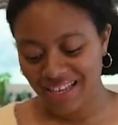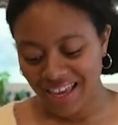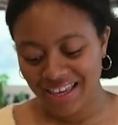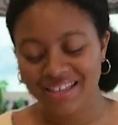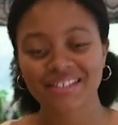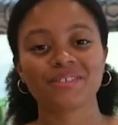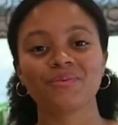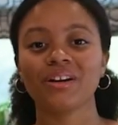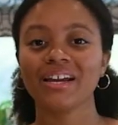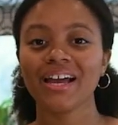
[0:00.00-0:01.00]
and what
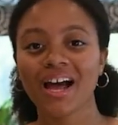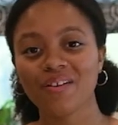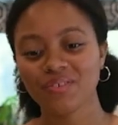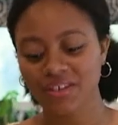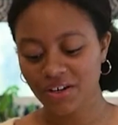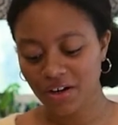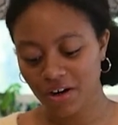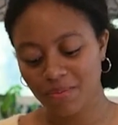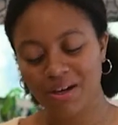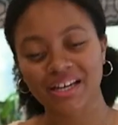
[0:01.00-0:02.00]
I have here are
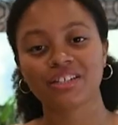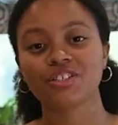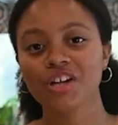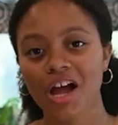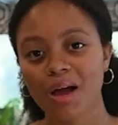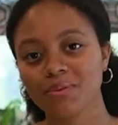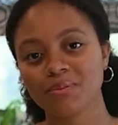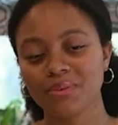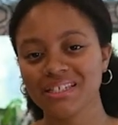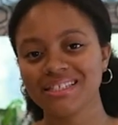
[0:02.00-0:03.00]
my chopped
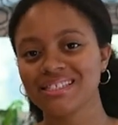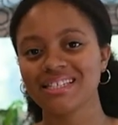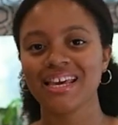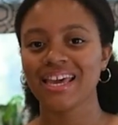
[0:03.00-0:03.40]
beets